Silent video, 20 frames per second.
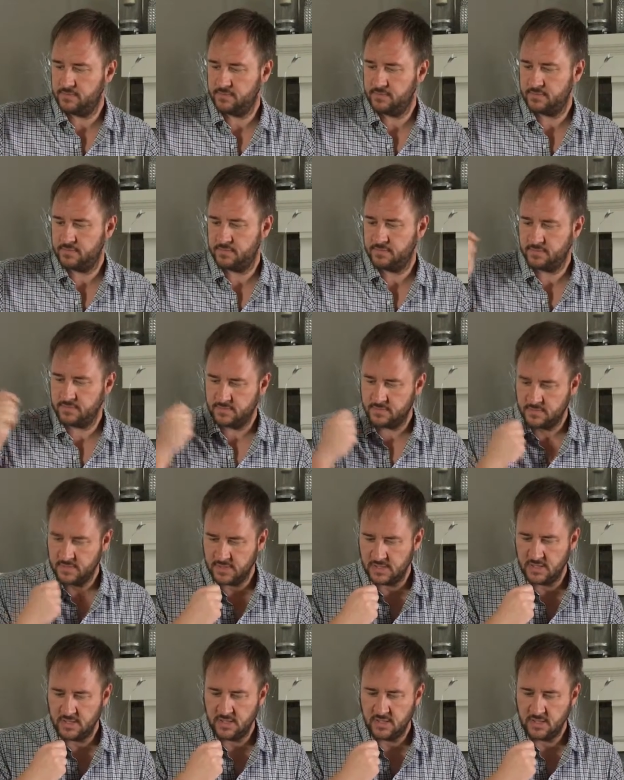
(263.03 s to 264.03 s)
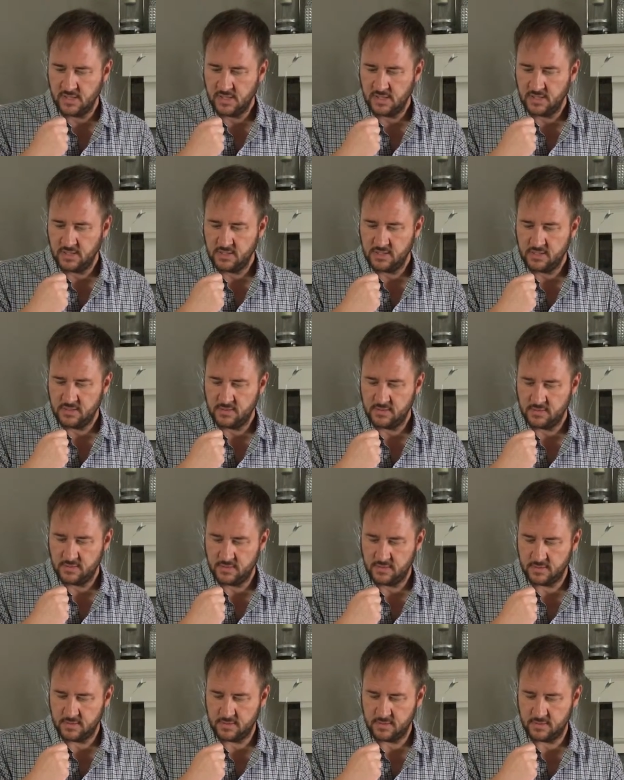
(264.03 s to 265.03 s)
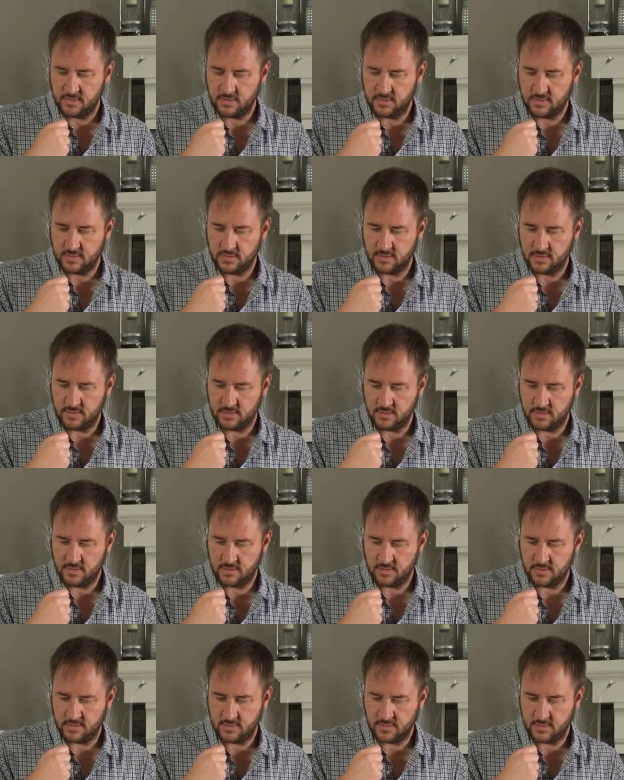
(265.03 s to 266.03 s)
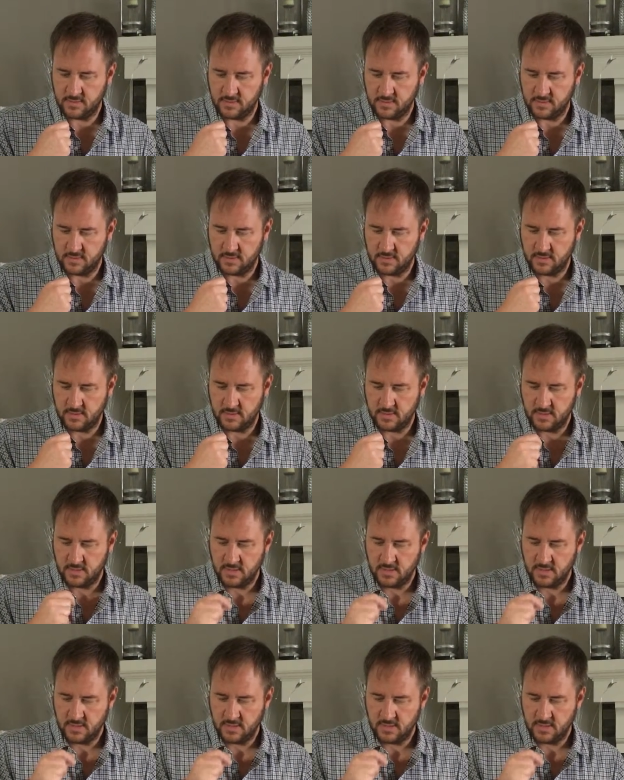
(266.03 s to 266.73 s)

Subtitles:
Nobody speaks.